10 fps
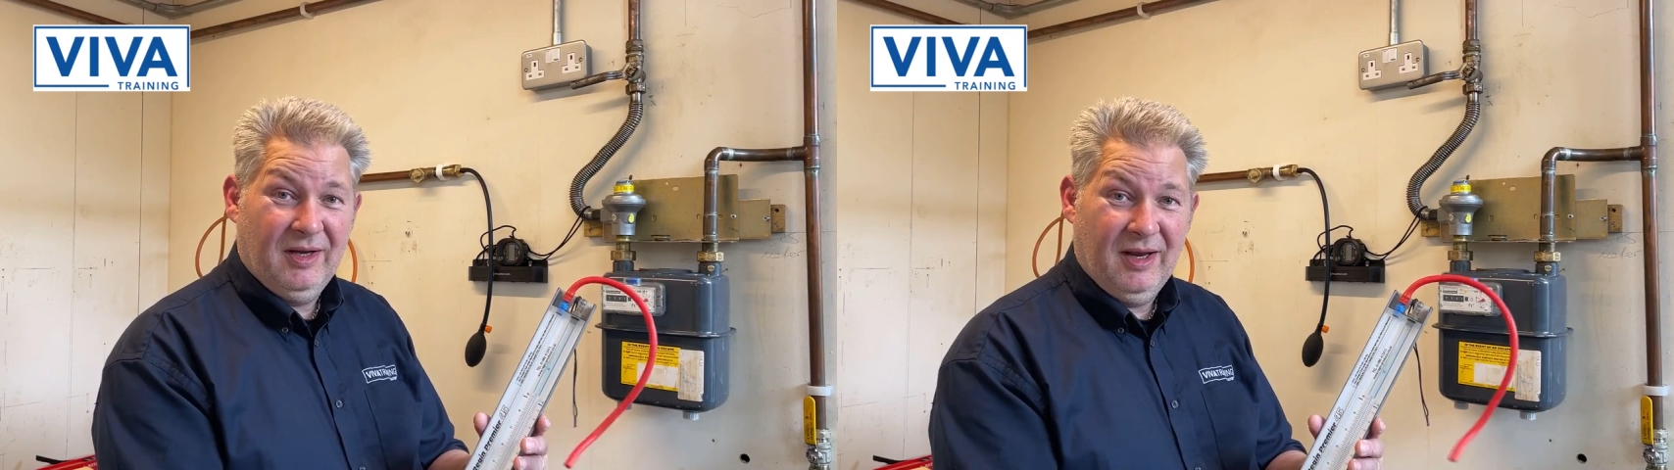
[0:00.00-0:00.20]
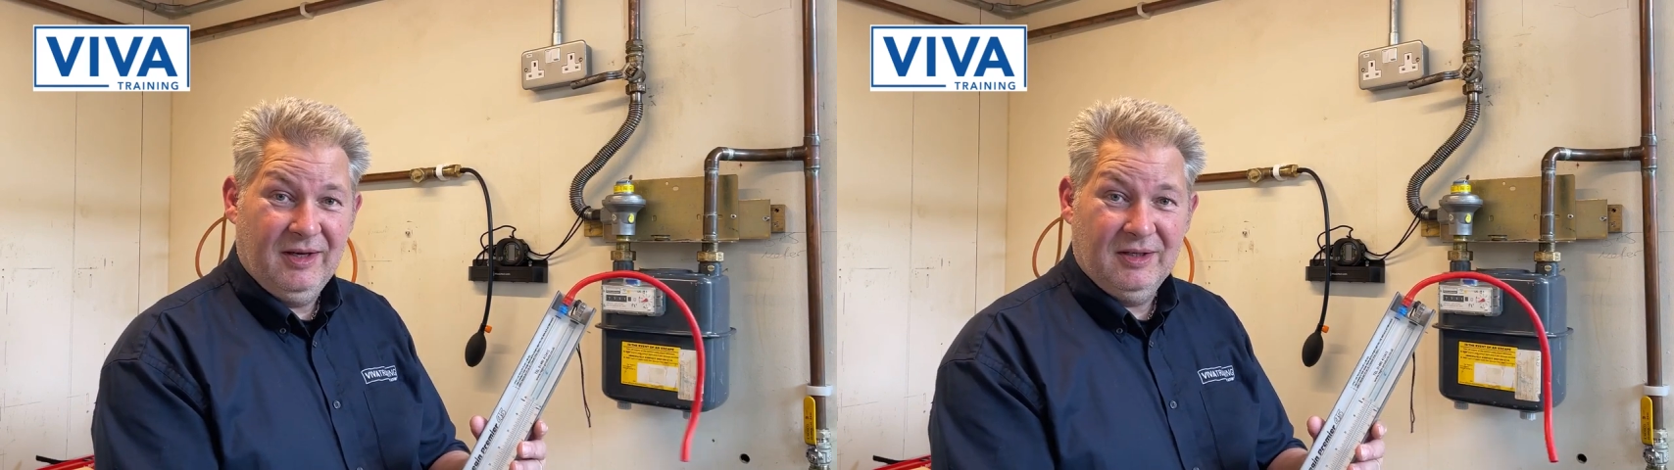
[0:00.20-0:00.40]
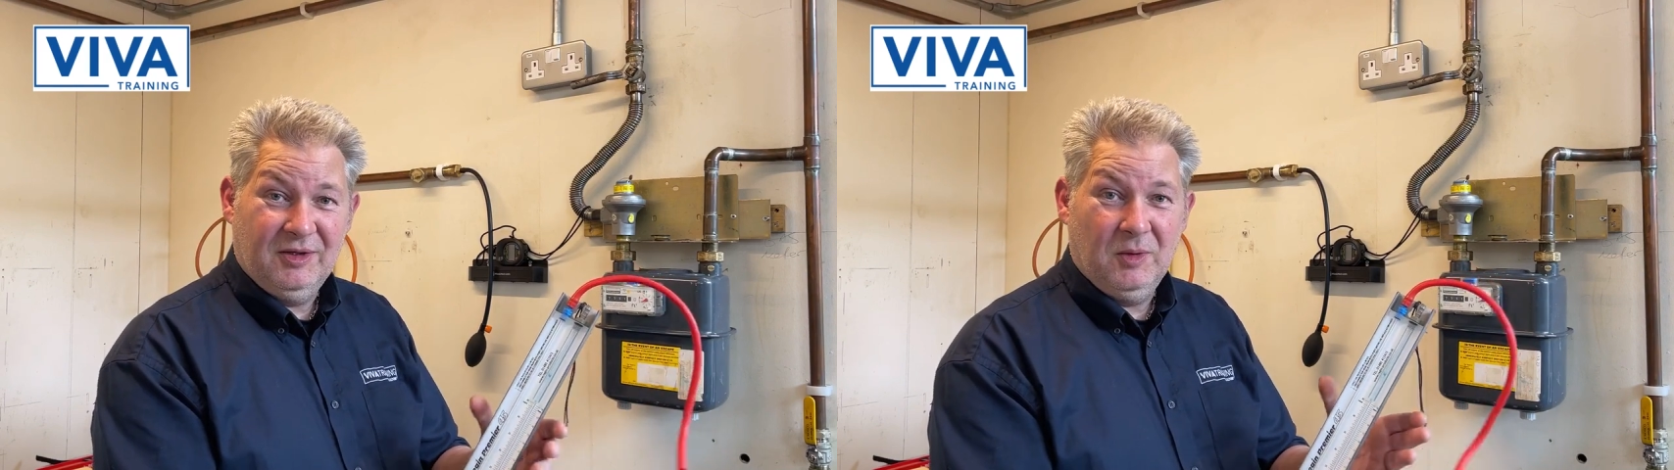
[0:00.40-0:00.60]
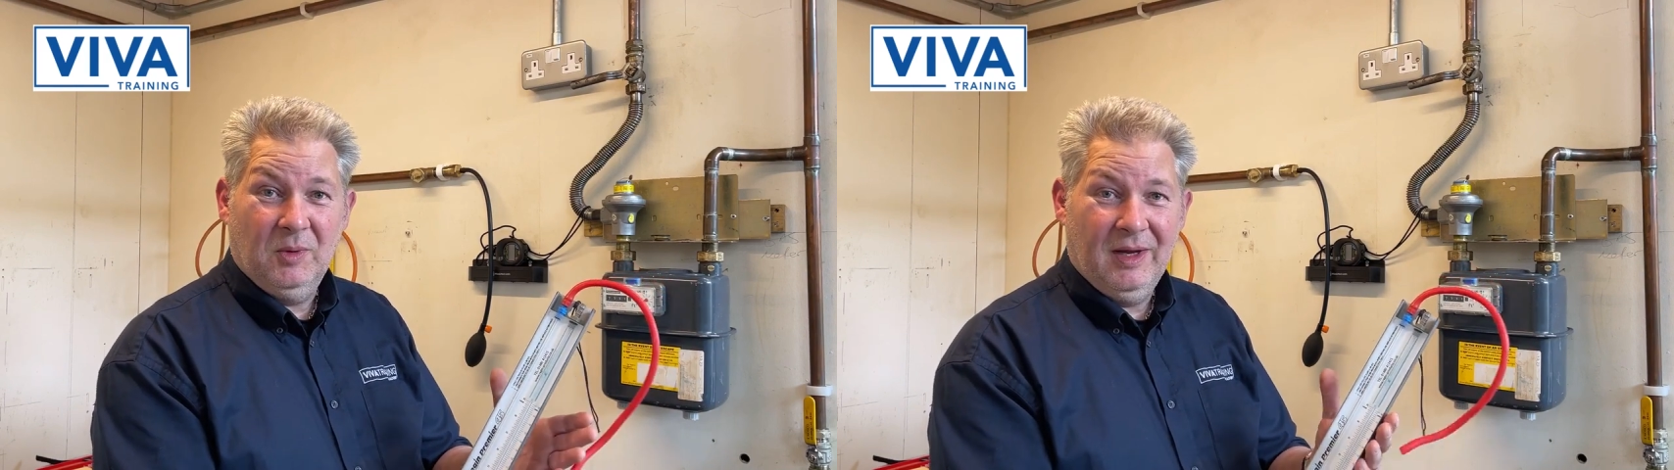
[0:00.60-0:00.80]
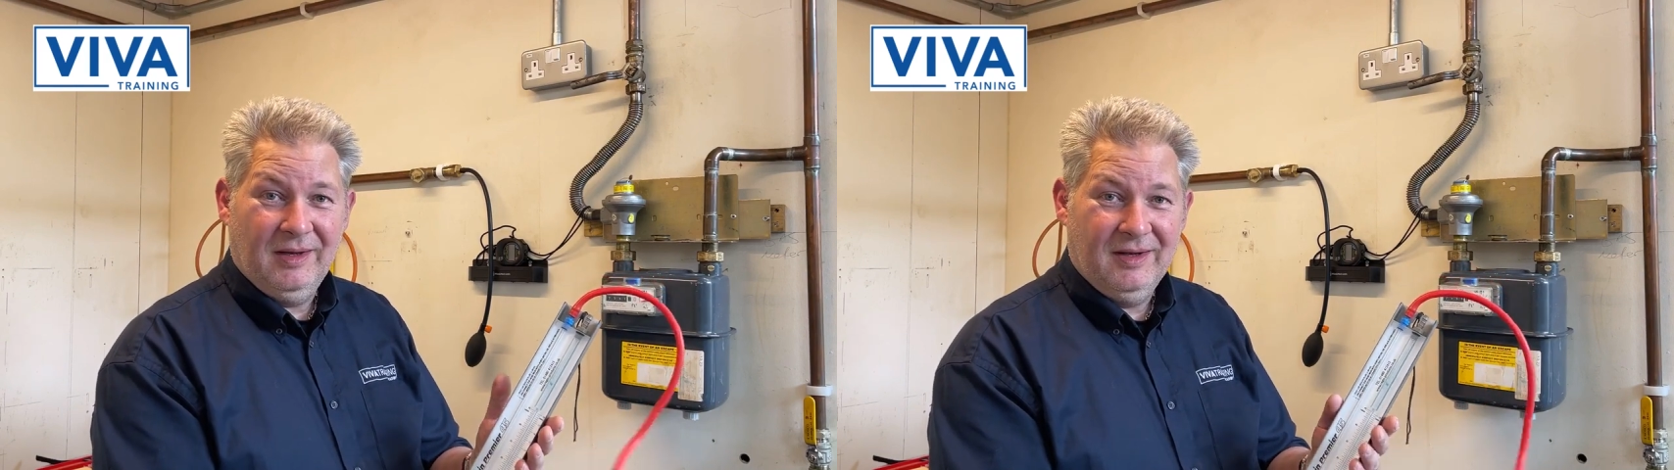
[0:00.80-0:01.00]
gauge, I do
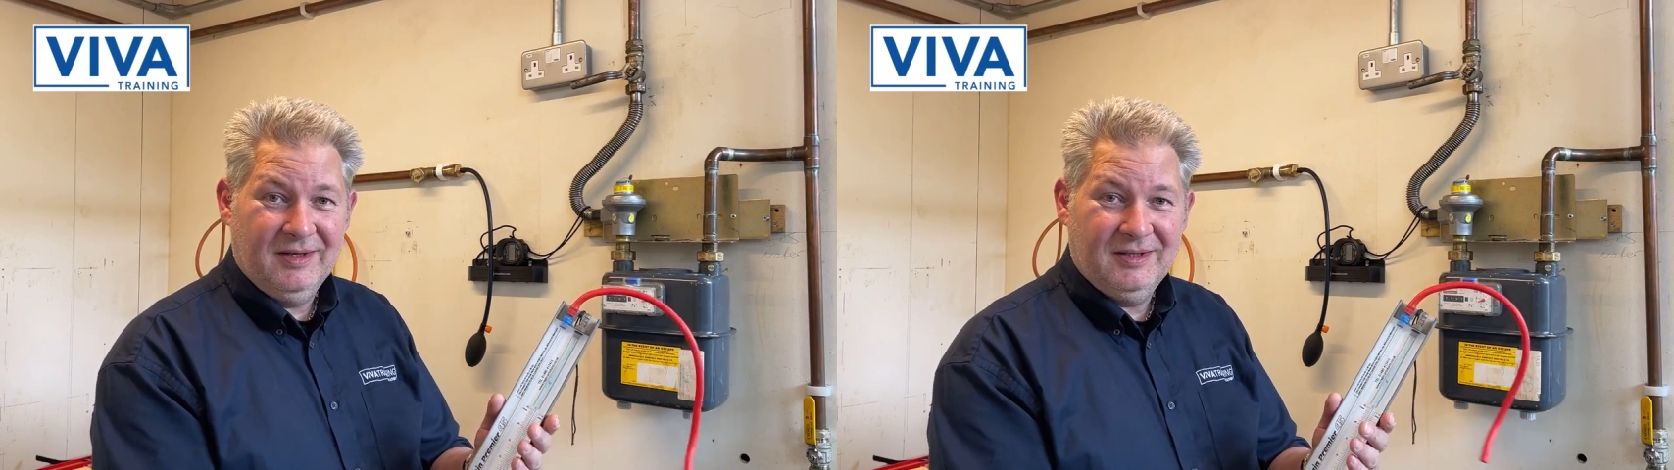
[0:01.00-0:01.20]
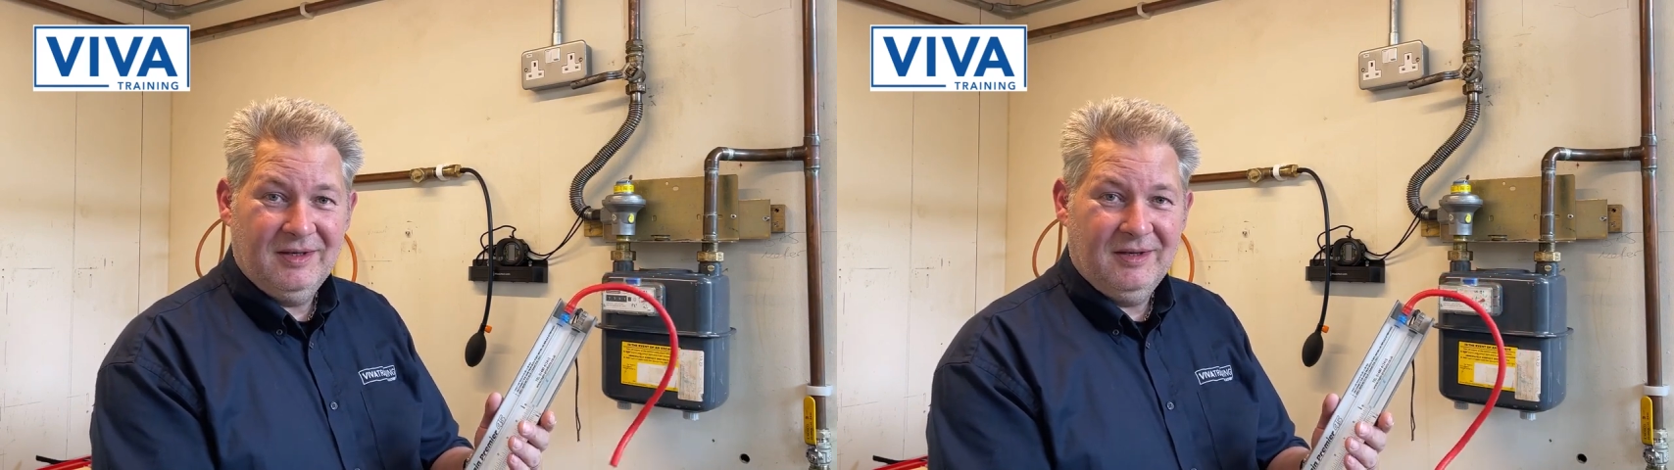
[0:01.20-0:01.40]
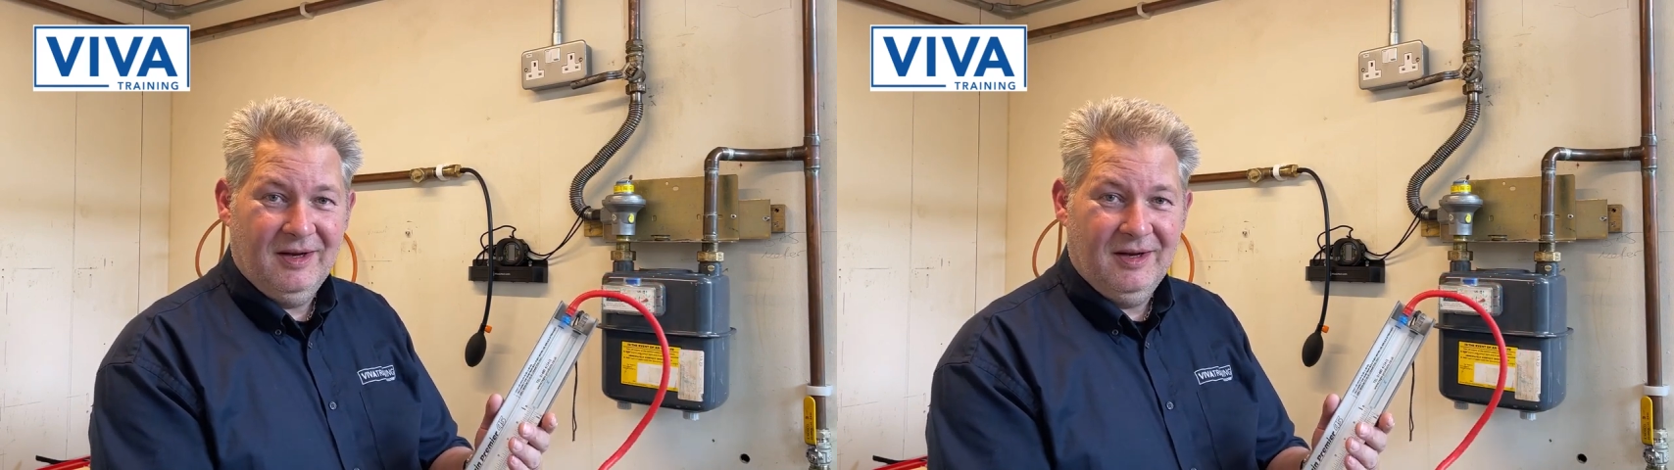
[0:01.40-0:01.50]
like these.